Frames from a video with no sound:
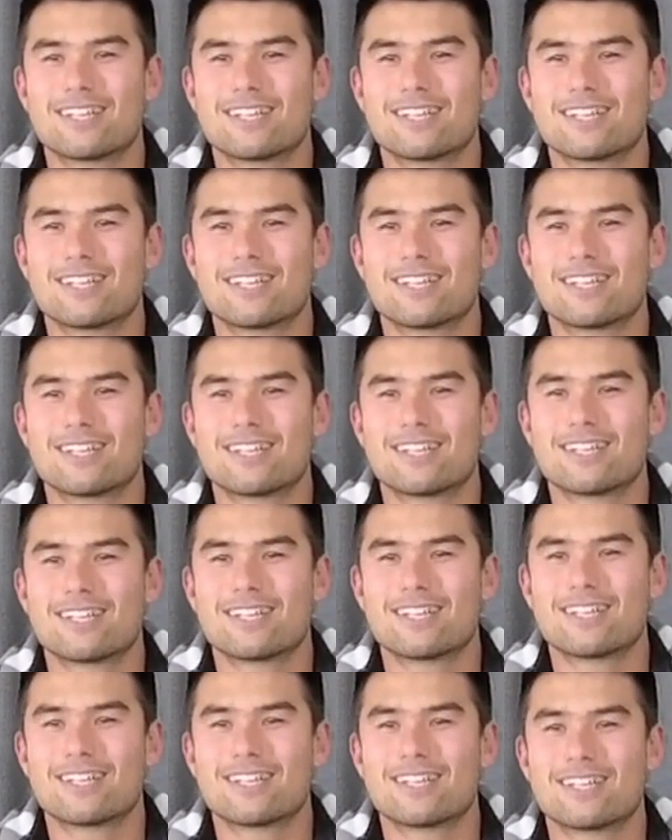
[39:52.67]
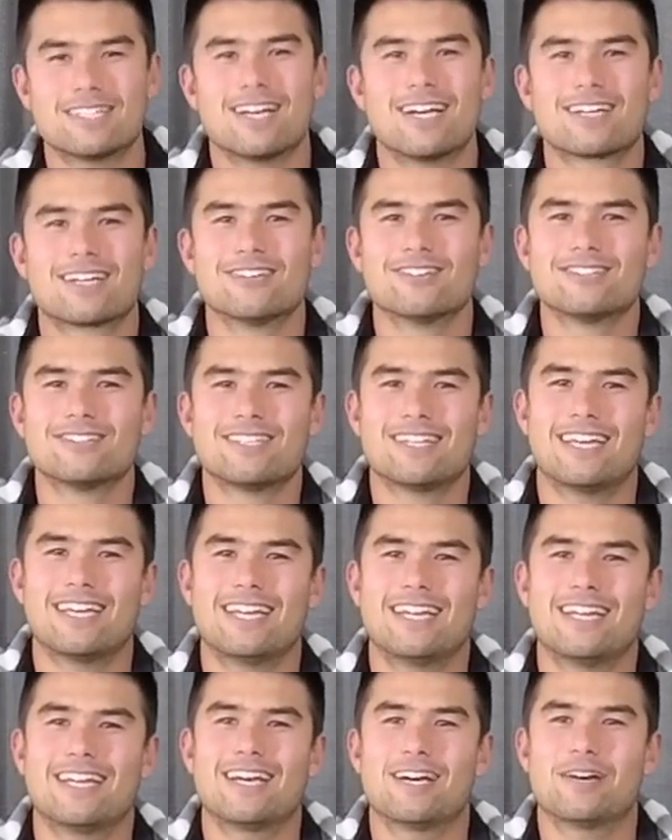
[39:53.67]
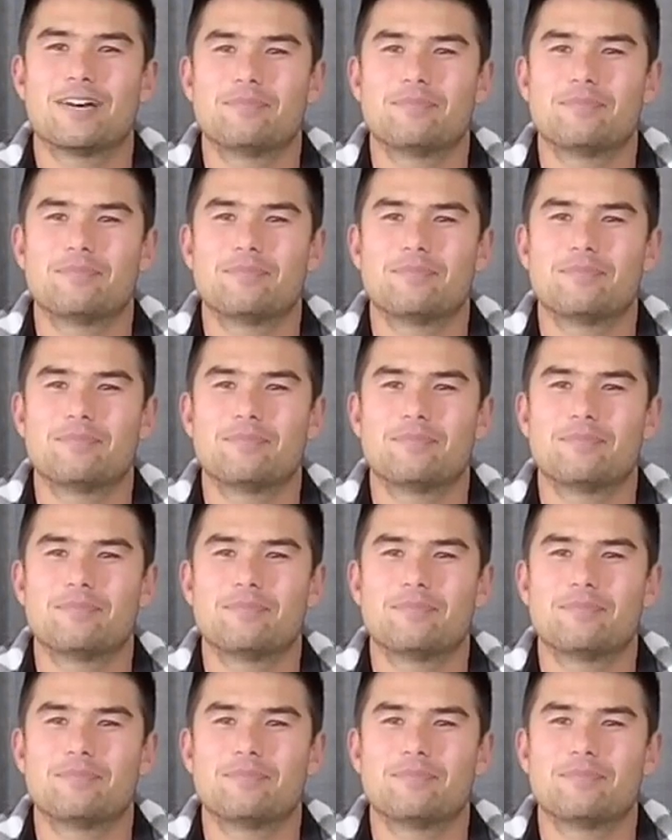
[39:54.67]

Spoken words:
off-road unicycles, and